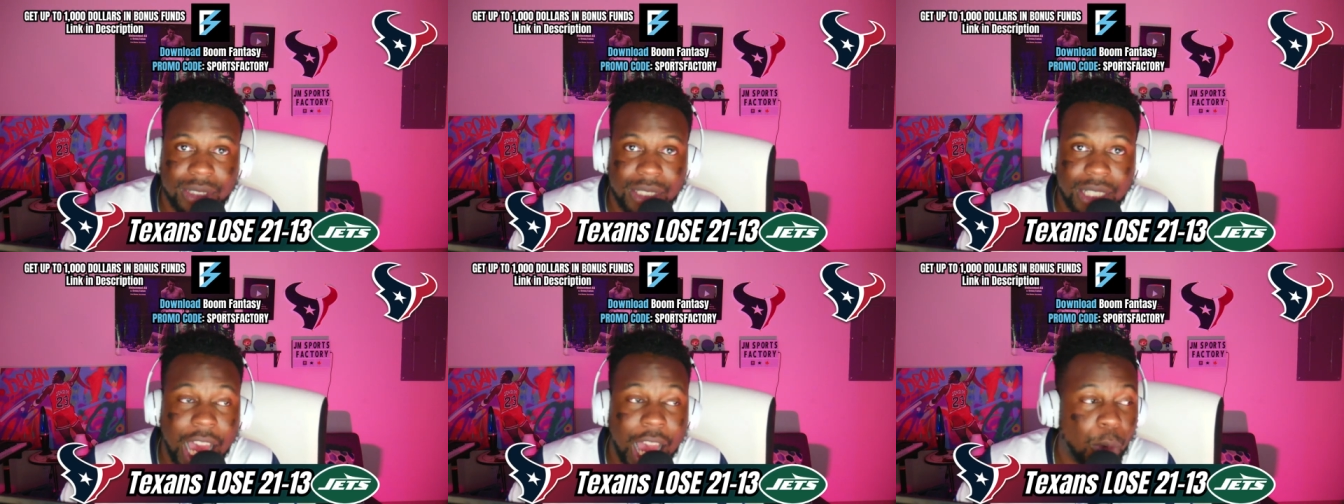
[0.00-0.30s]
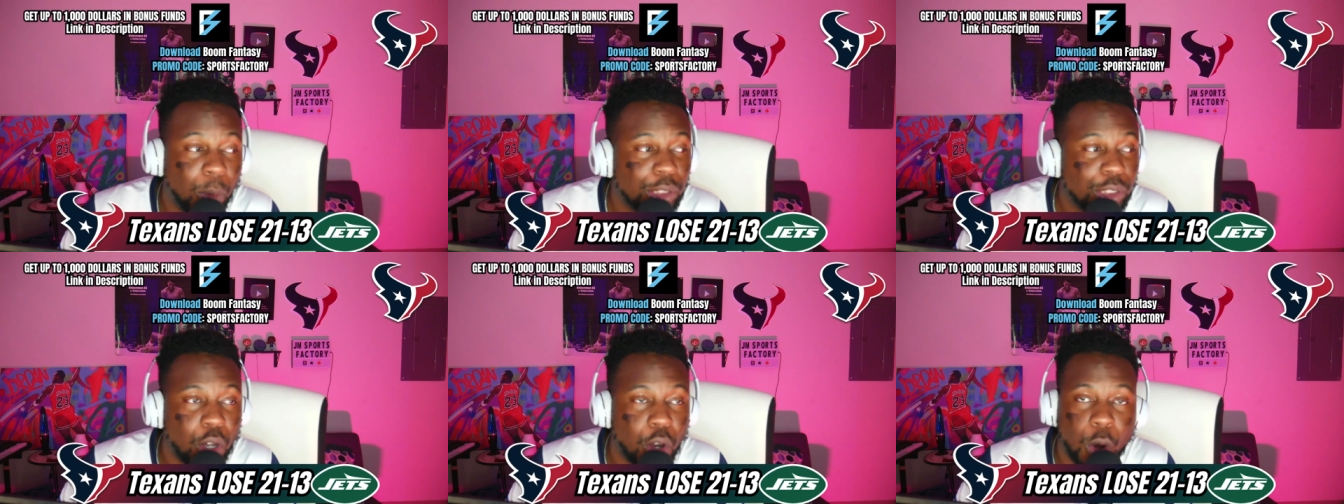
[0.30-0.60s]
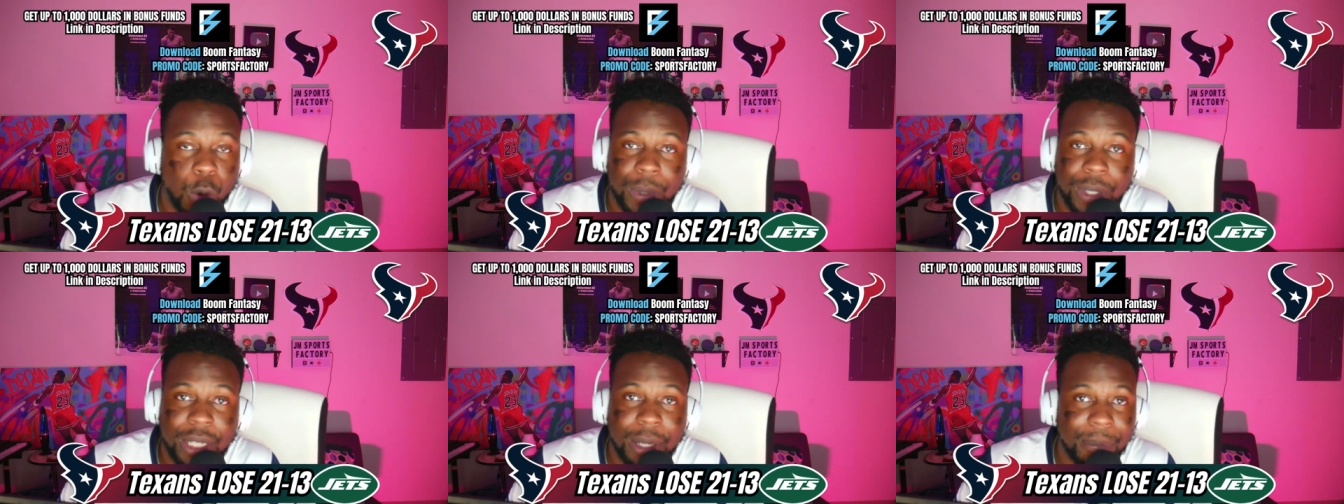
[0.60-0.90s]
I was a
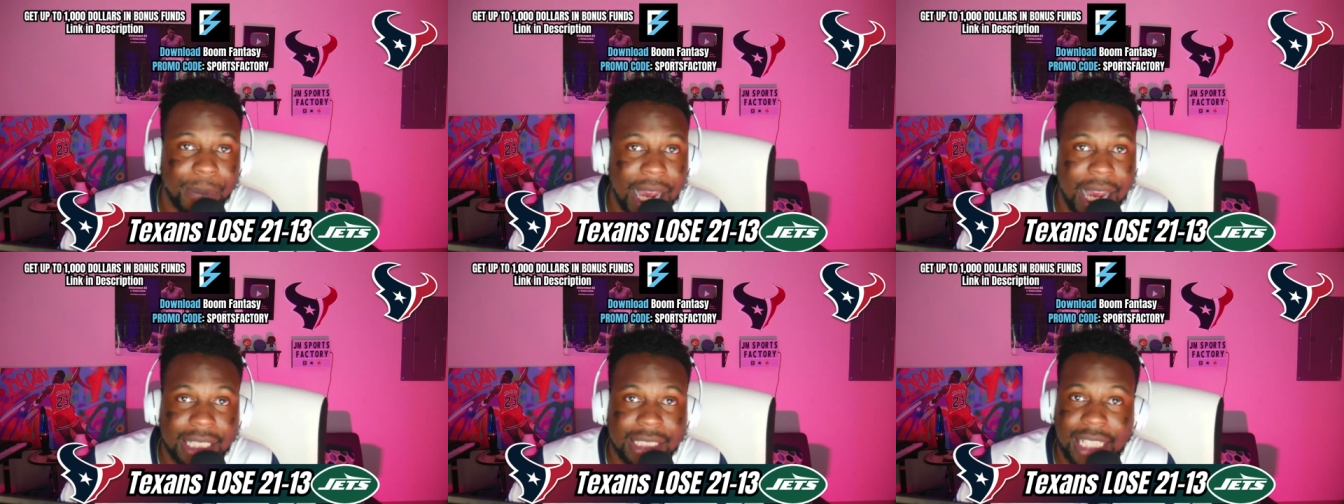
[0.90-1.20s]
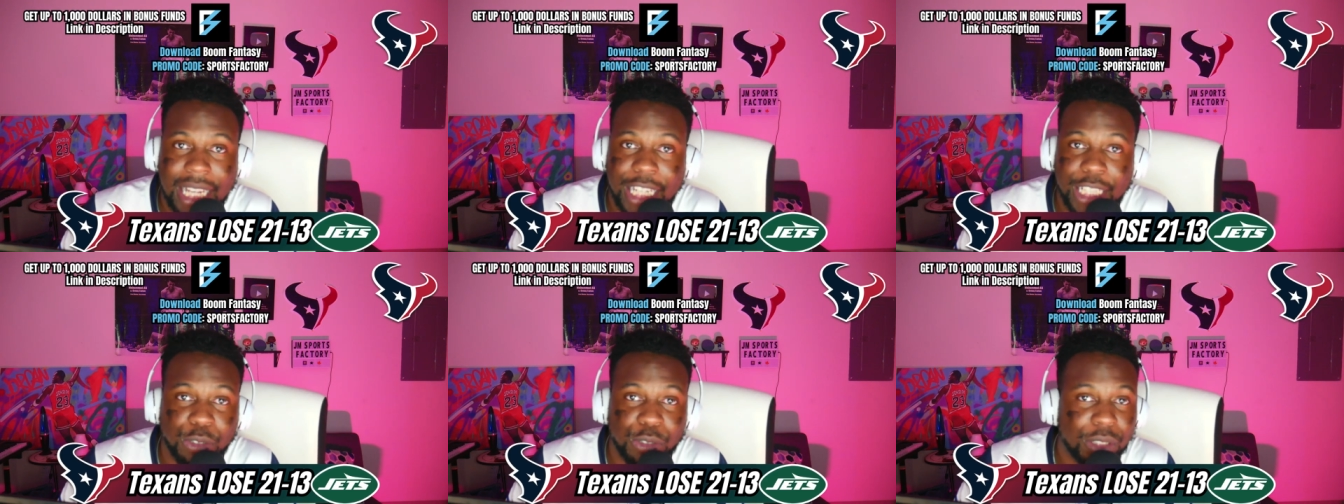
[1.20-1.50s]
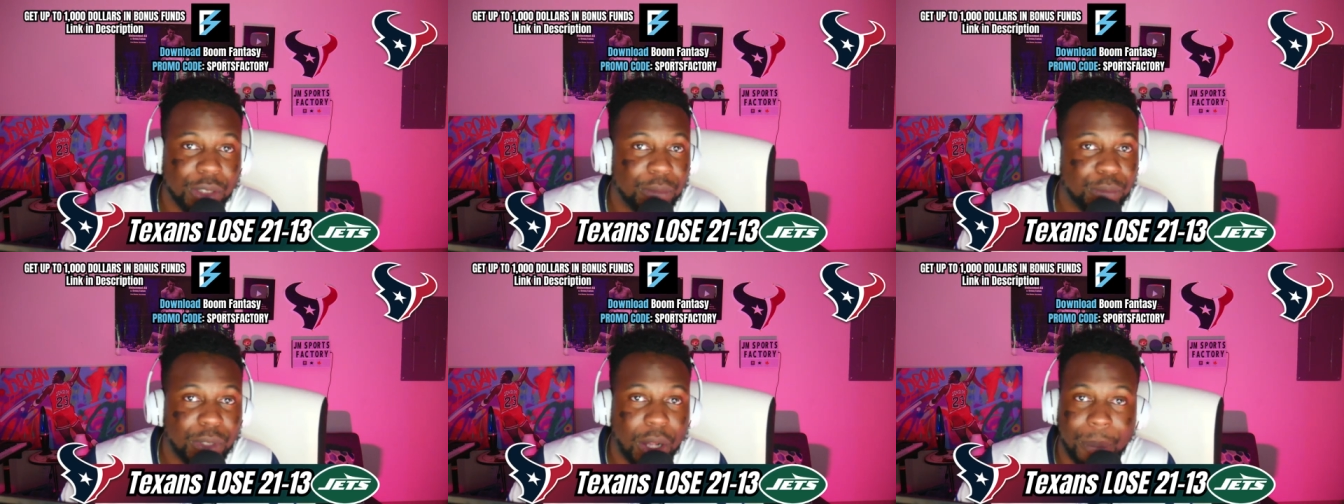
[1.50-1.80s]
homer in the past. I used
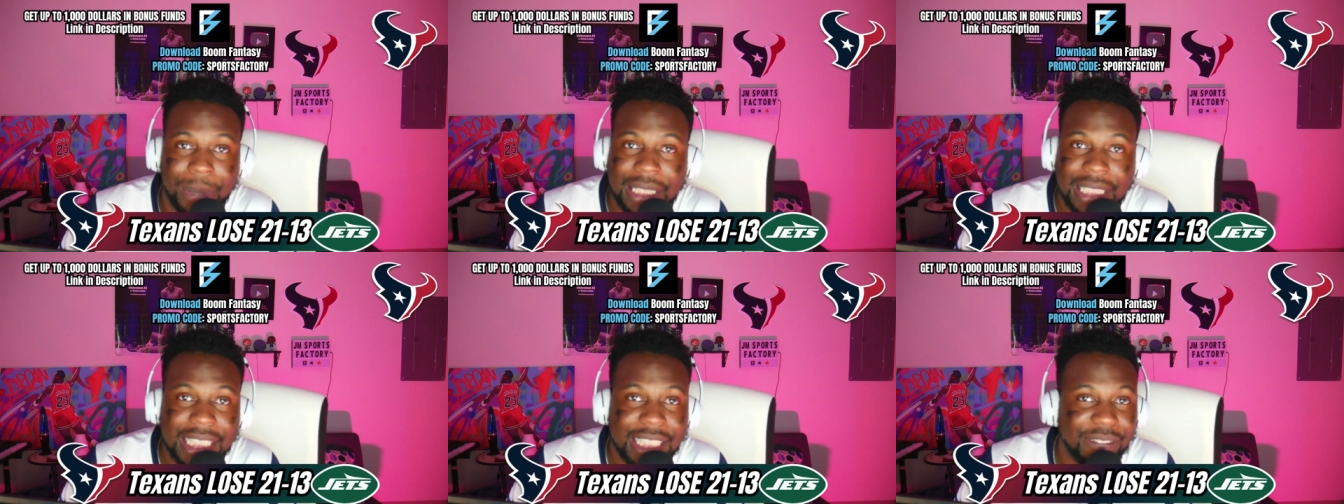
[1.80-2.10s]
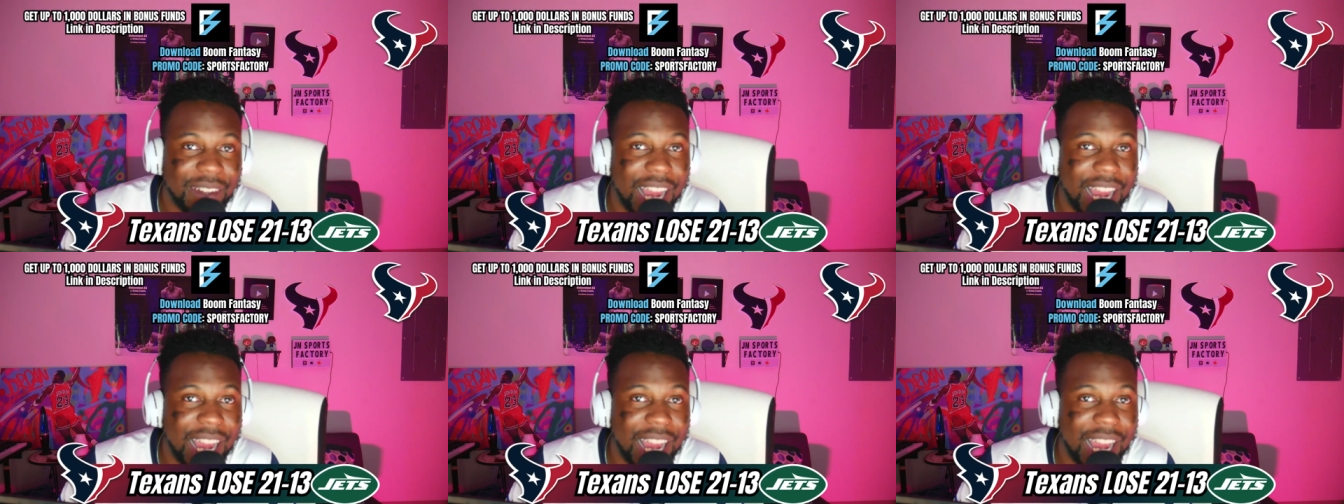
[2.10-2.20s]
to believe